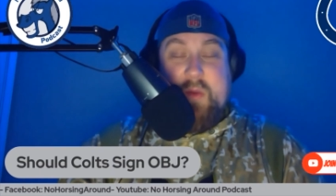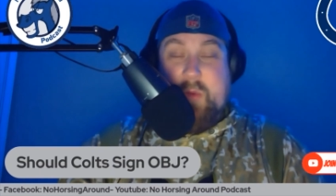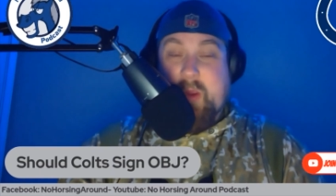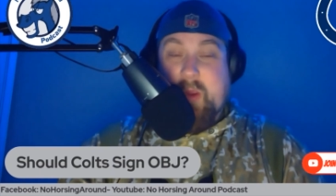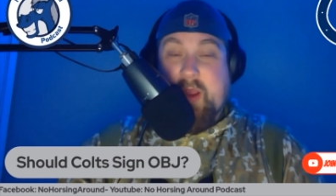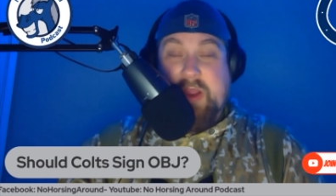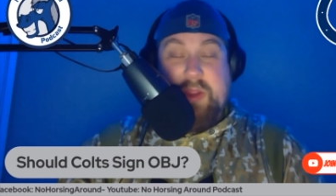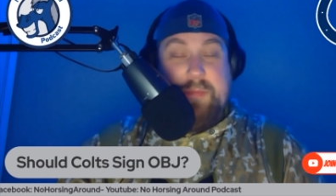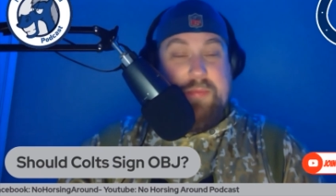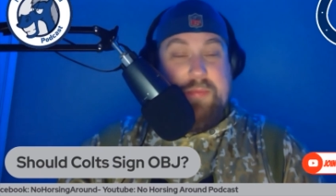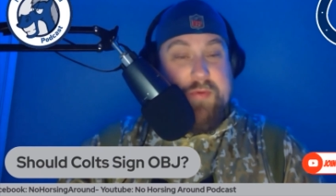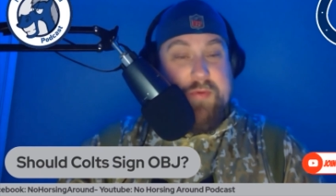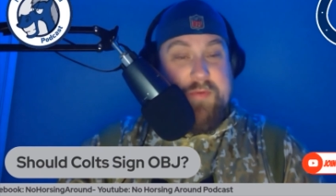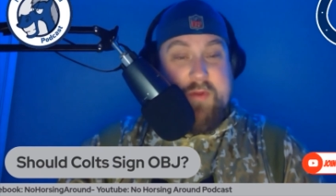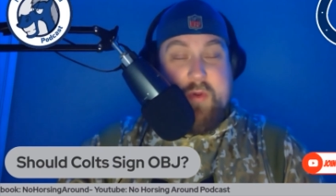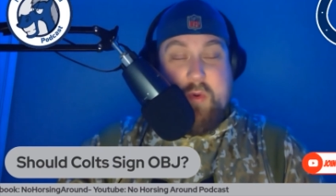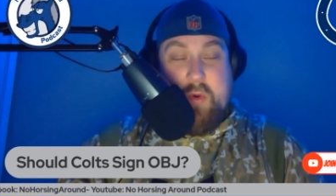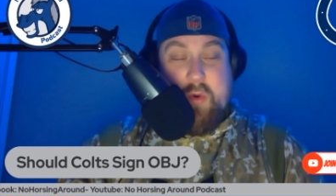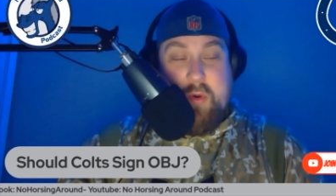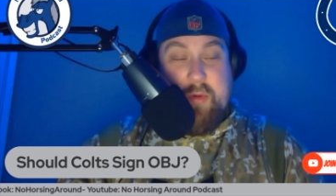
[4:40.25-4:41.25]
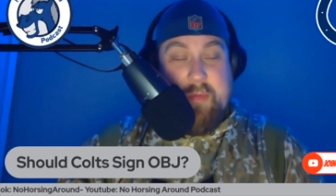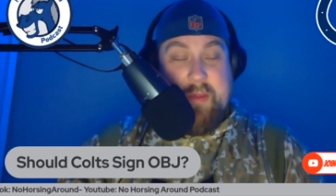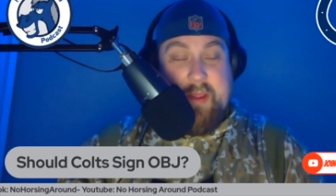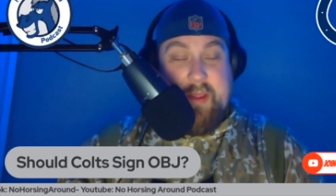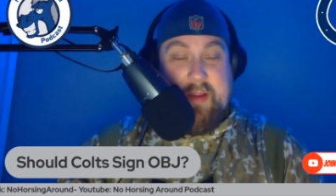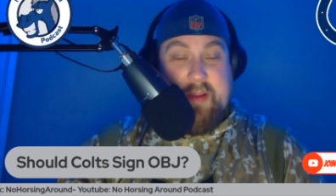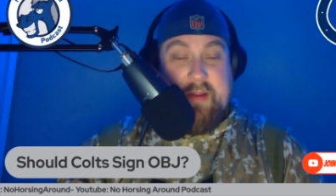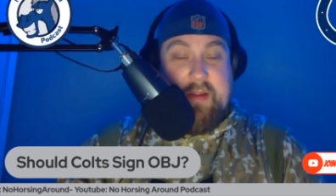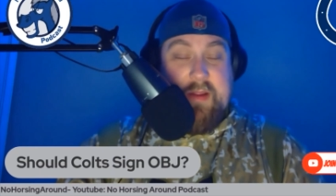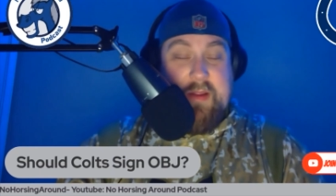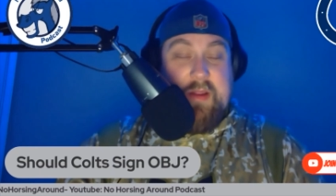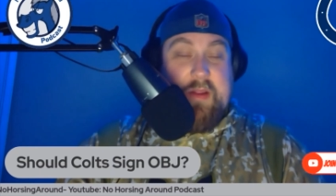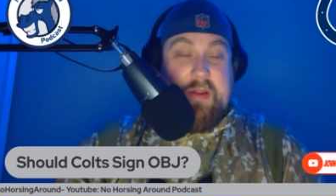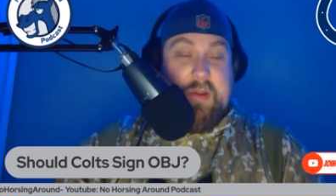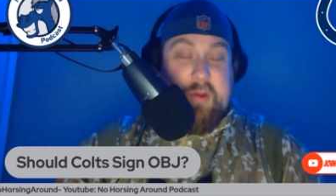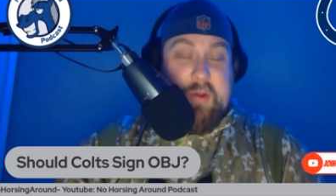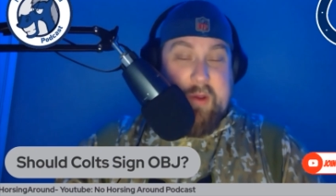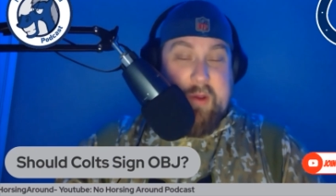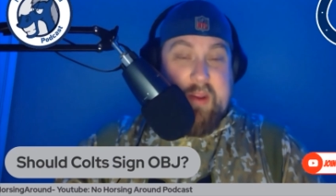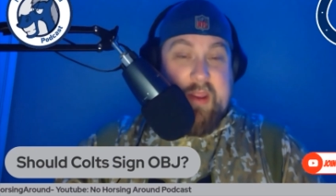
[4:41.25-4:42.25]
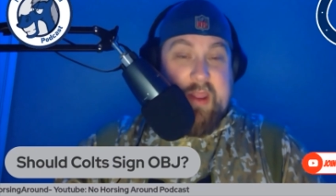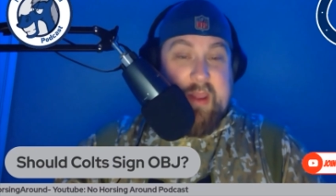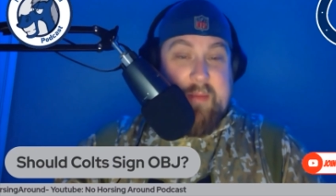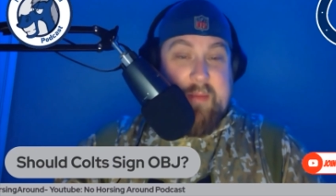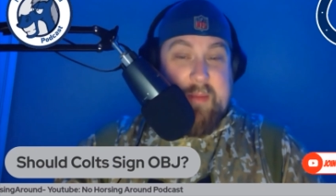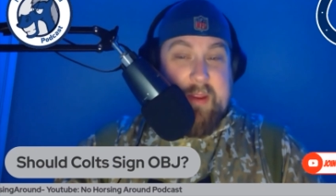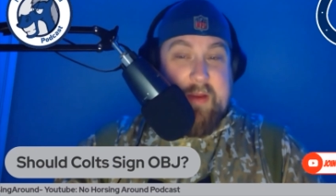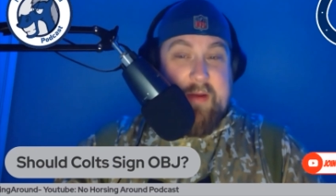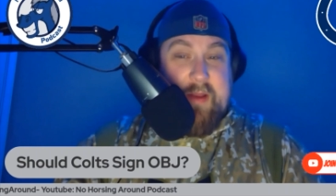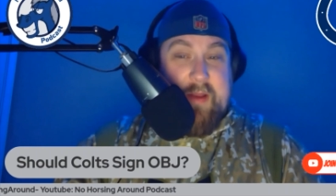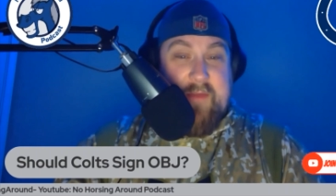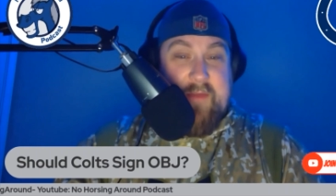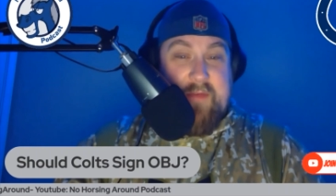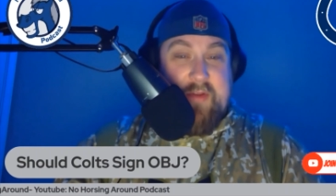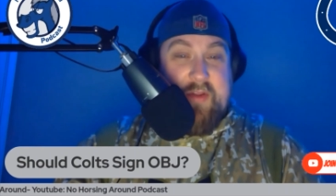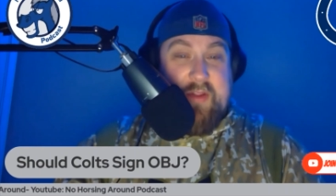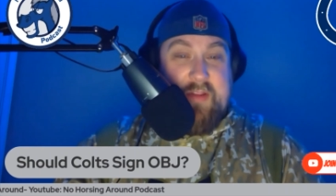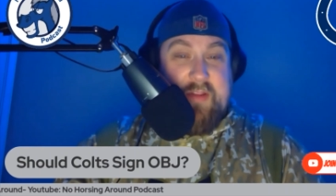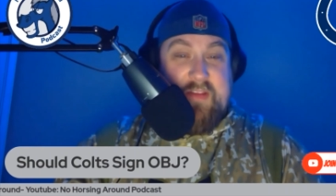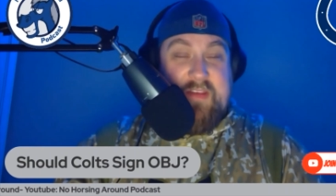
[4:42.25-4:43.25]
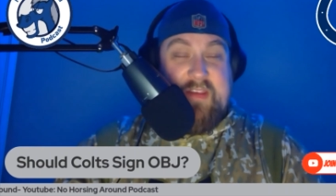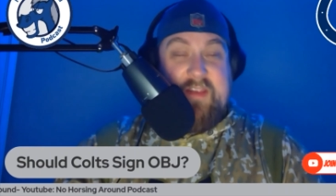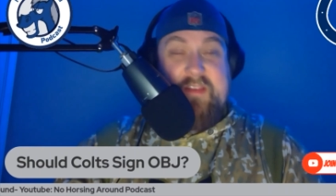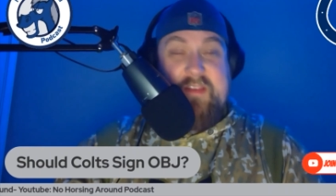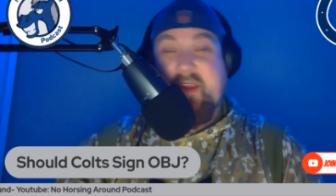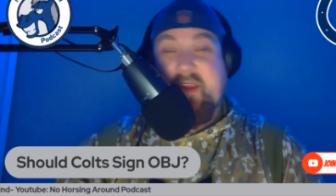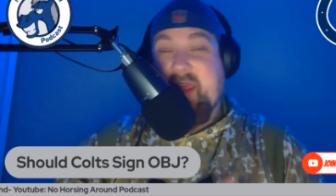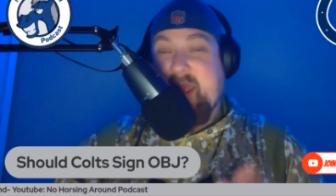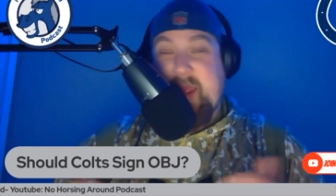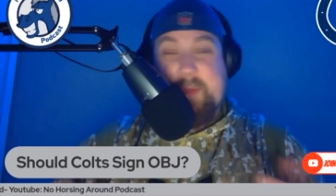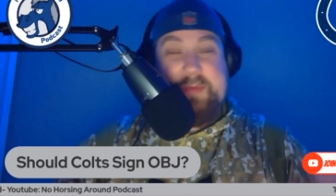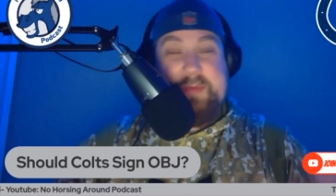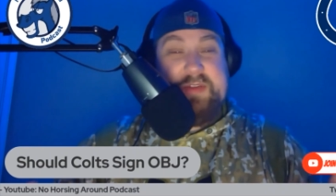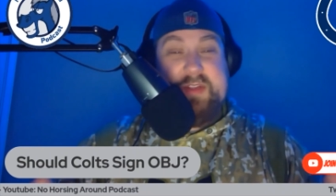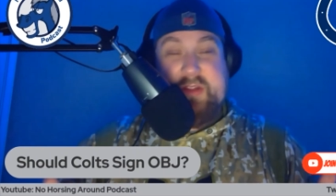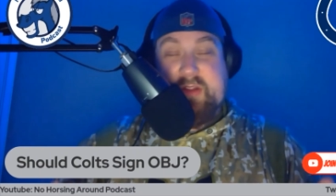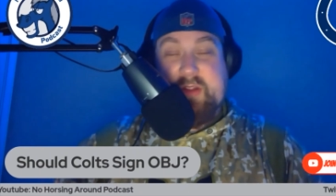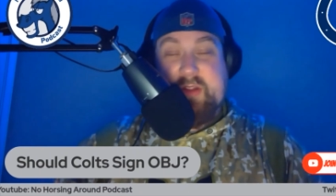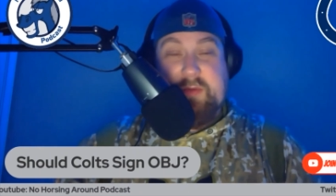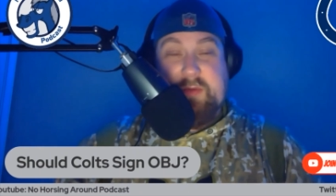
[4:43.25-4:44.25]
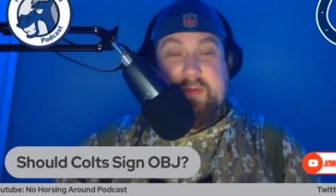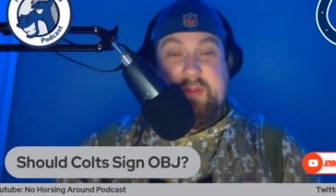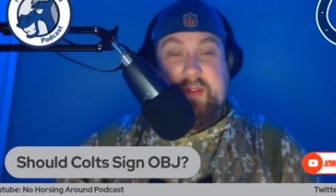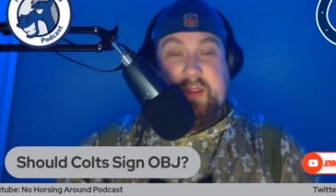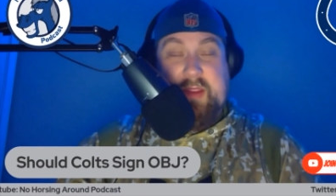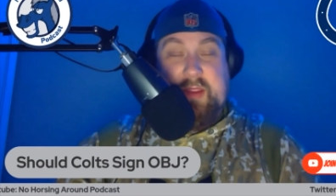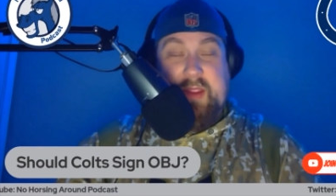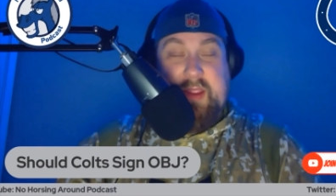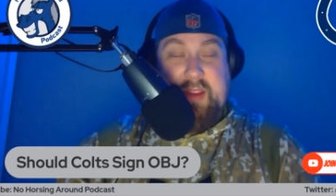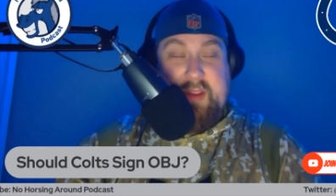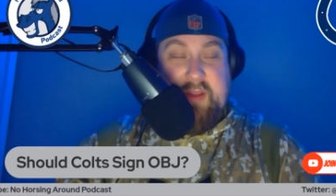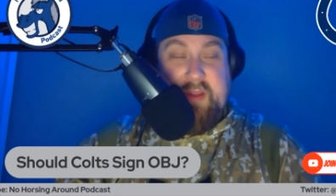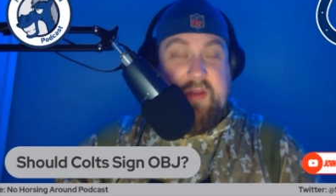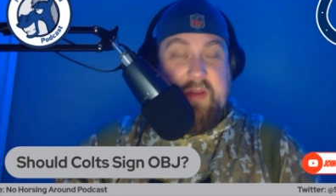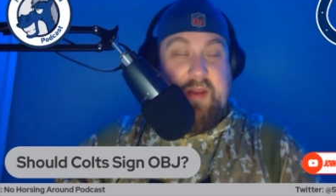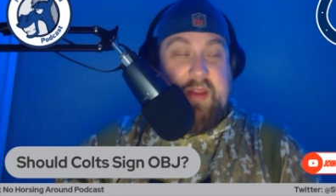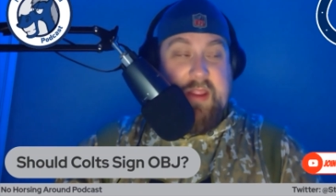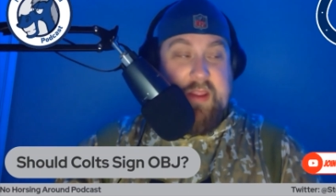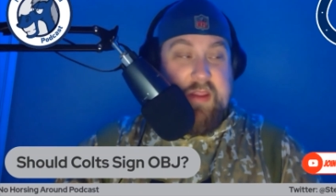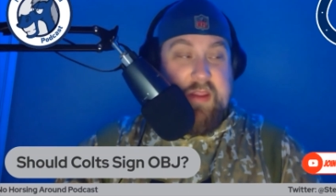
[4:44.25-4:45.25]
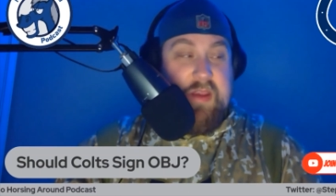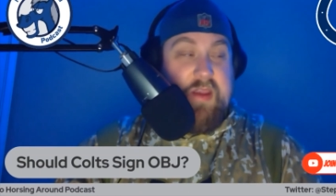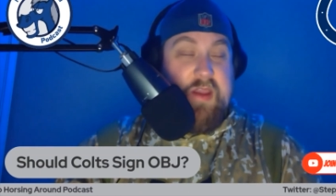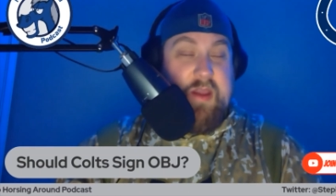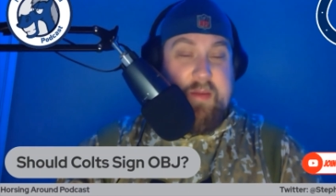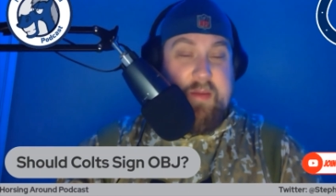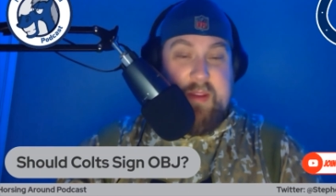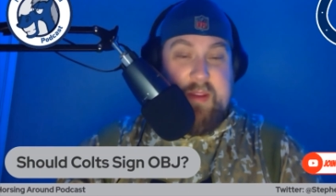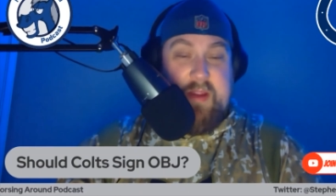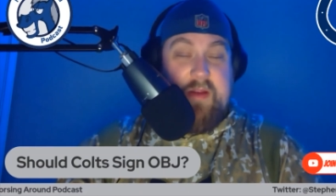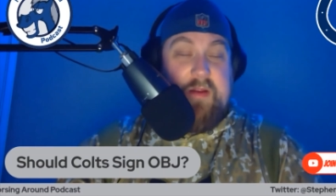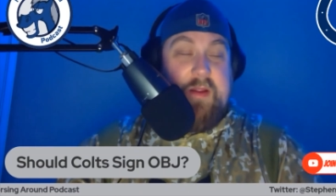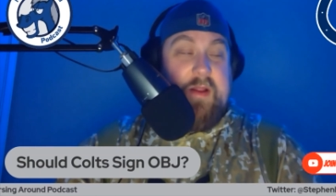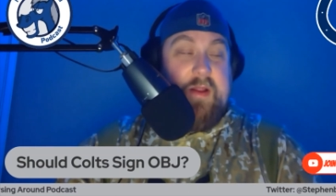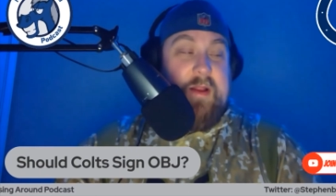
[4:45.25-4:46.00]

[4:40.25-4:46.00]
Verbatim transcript: We got the proven quarterback. Could he come here and have a good season? Absolutely. He could. He could come here.